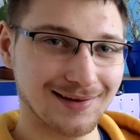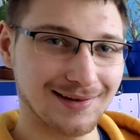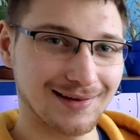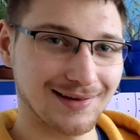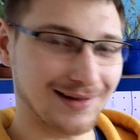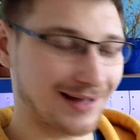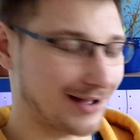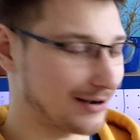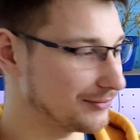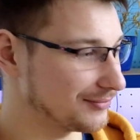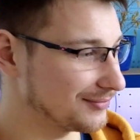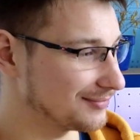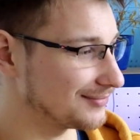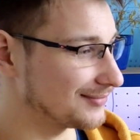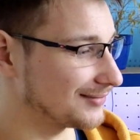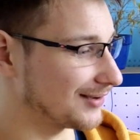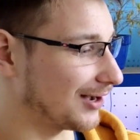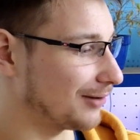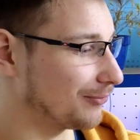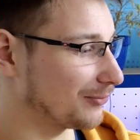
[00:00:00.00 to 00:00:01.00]

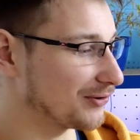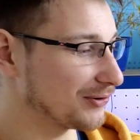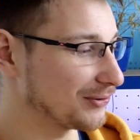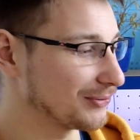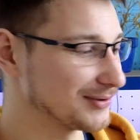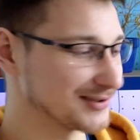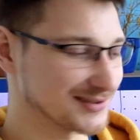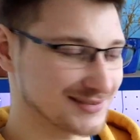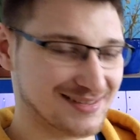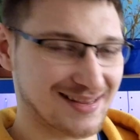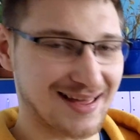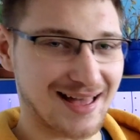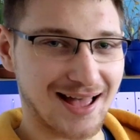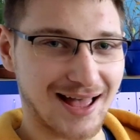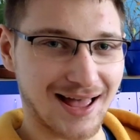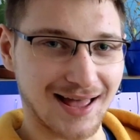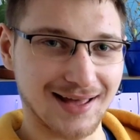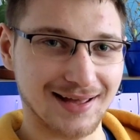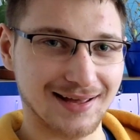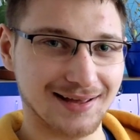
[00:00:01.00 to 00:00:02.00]
How cool is
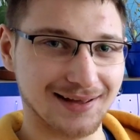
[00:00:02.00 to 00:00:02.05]
that?